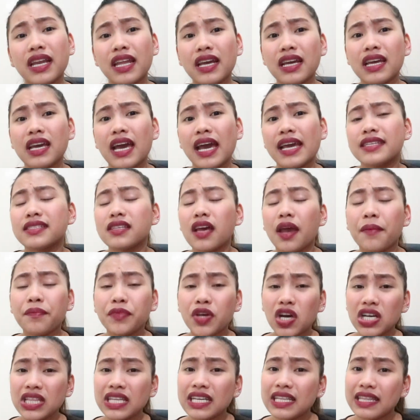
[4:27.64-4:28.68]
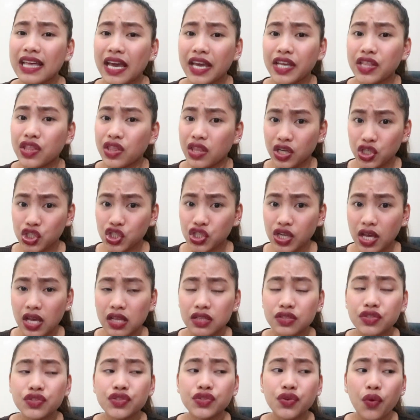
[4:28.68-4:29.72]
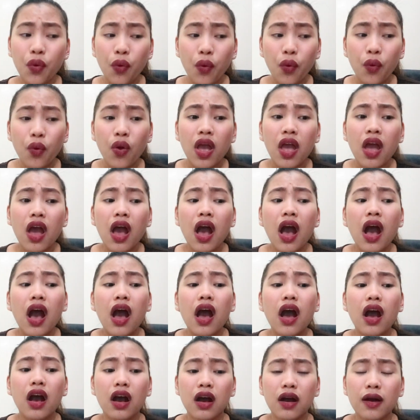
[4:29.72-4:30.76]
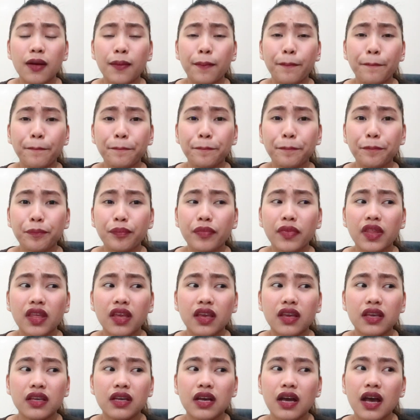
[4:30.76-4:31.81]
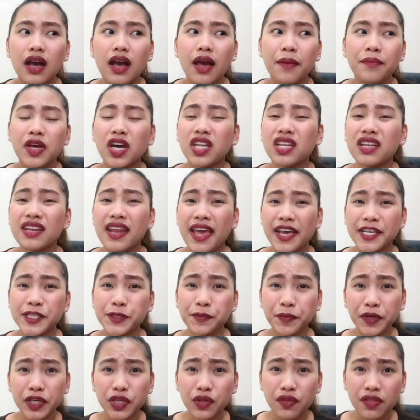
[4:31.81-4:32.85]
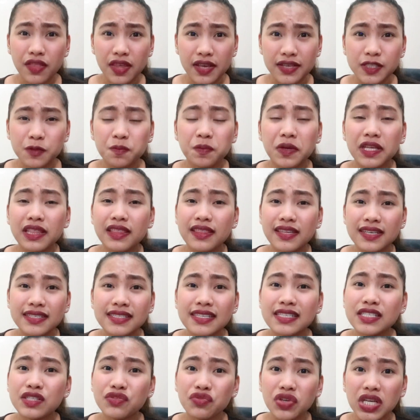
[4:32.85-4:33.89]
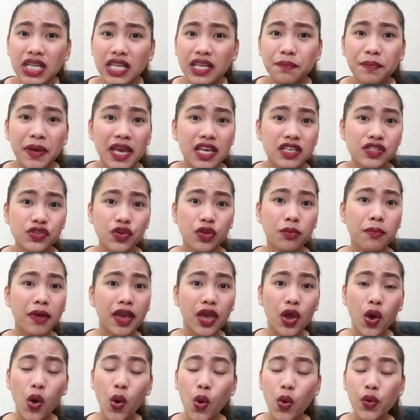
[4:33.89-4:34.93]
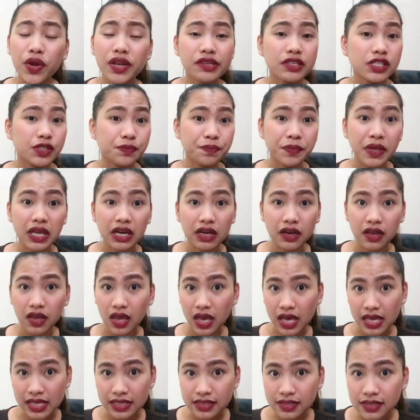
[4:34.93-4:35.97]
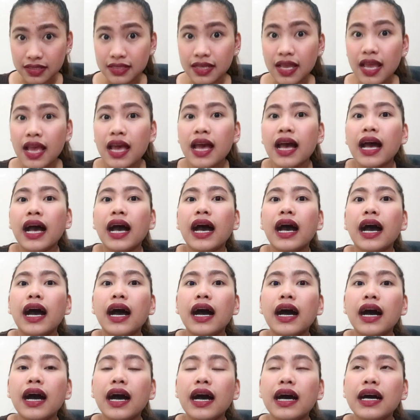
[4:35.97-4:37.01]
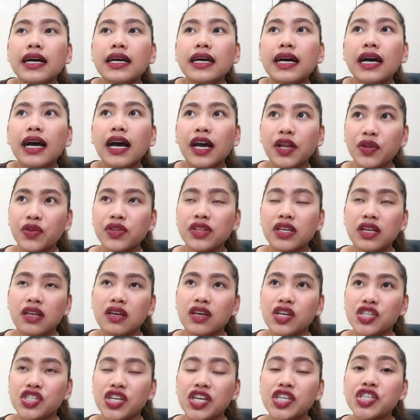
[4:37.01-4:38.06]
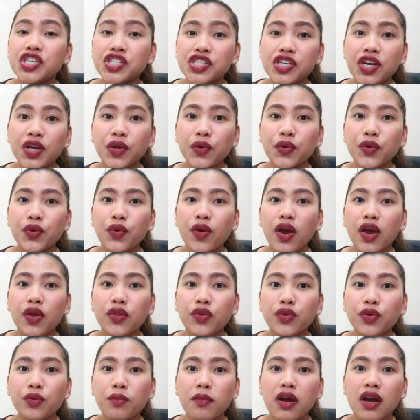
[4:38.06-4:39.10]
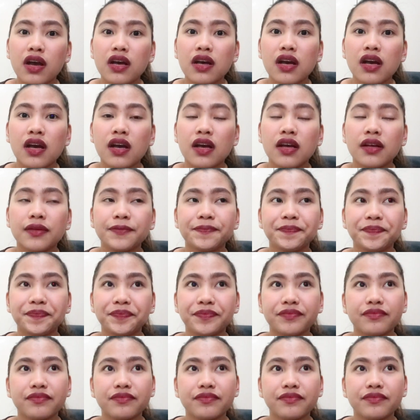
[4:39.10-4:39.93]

lang guys, I'm not a dietitian. So, I'm not an expert on this, but this is really based on my own experience. Ano talaga siya, i-share ko yung ano yung mga